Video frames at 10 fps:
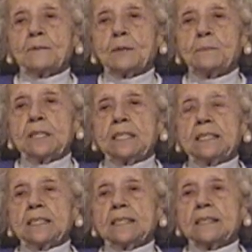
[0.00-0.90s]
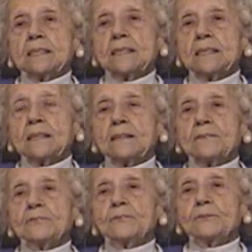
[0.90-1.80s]
would be
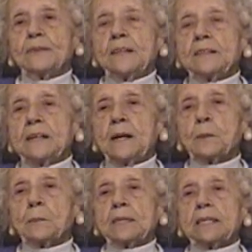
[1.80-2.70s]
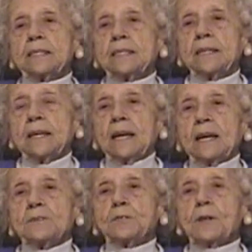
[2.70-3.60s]
in an airplane
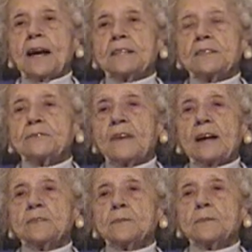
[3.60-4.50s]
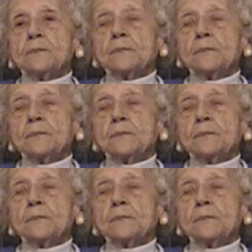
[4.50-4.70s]
trying to find